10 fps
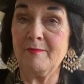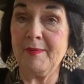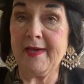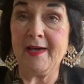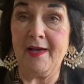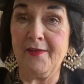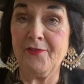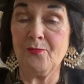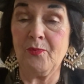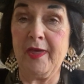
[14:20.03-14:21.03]

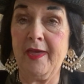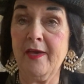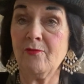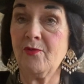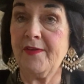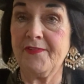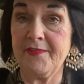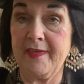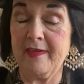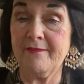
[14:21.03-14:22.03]
because we
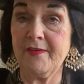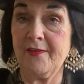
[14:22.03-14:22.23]
receive